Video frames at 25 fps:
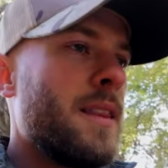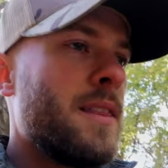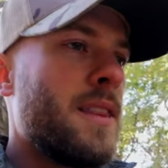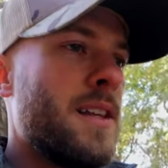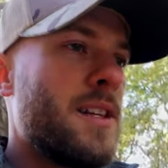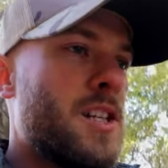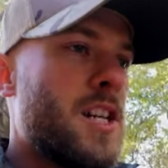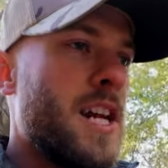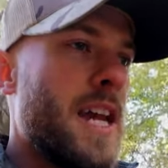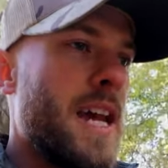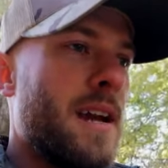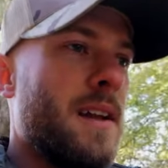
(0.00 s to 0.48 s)

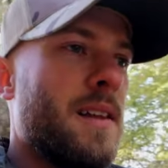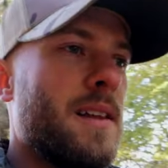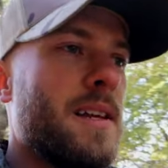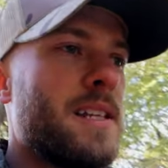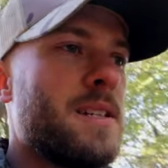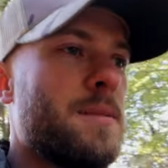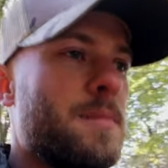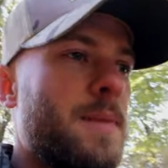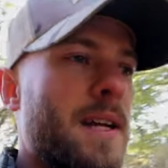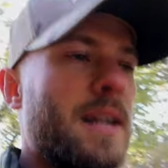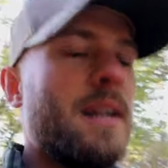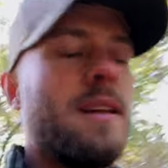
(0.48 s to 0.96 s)
The channel
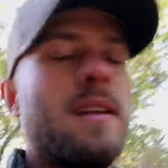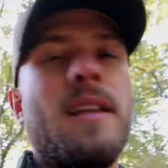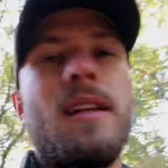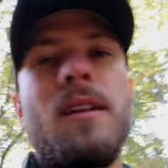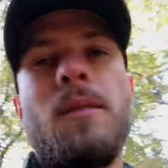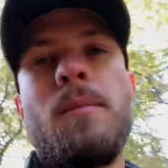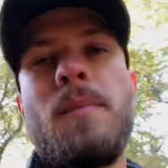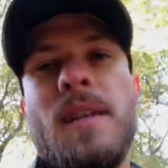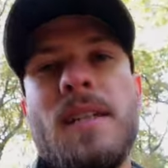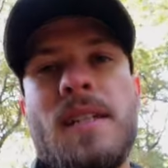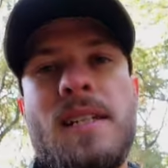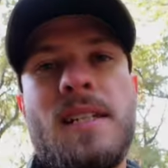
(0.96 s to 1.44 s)
has been a
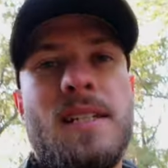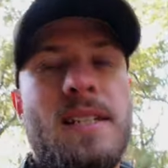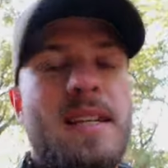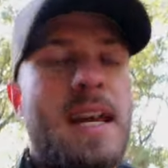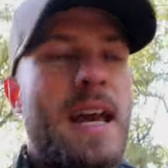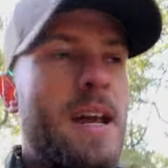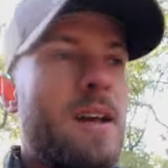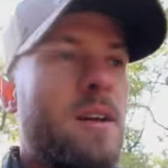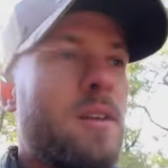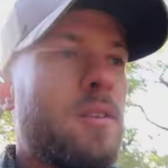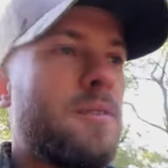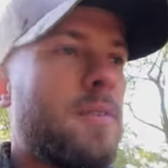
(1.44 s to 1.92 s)
little bit
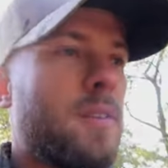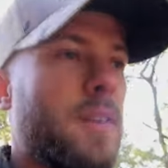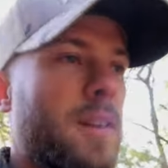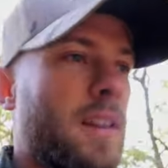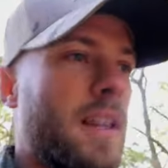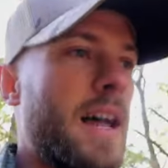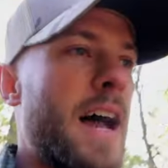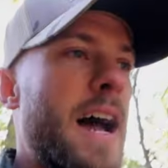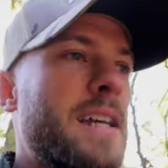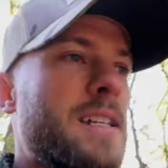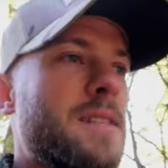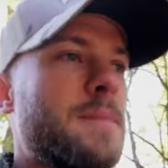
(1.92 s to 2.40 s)
stale for the
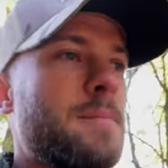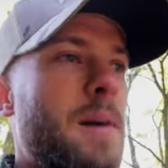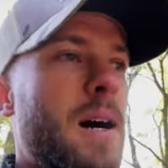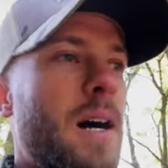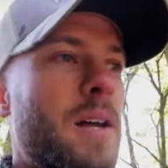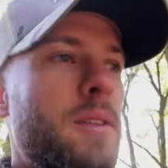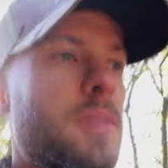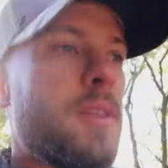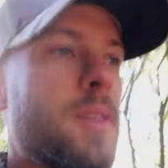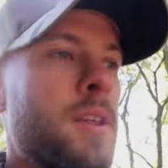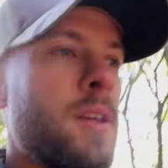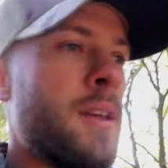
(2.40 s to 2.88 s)
last
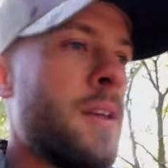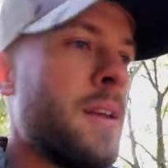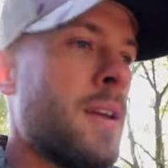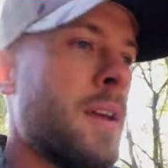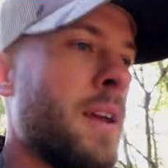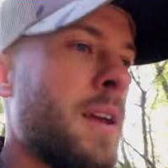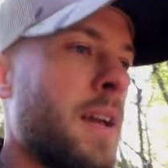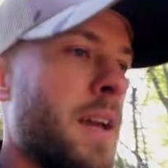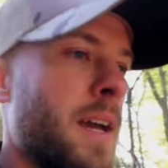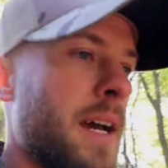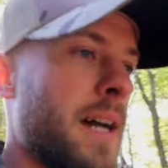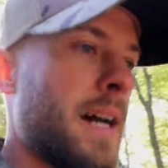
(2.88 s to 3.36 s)
month,
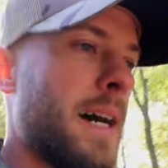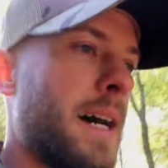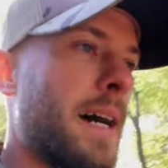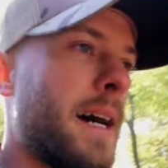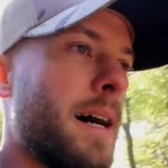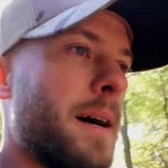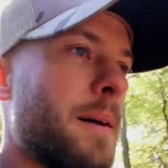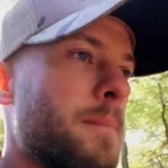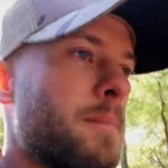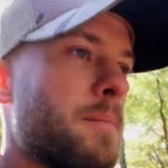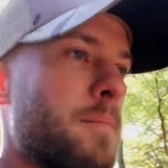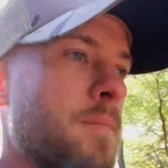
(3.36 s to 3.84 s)

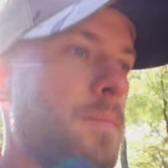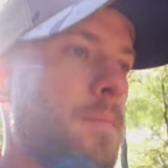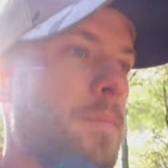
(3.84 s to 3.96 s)
um,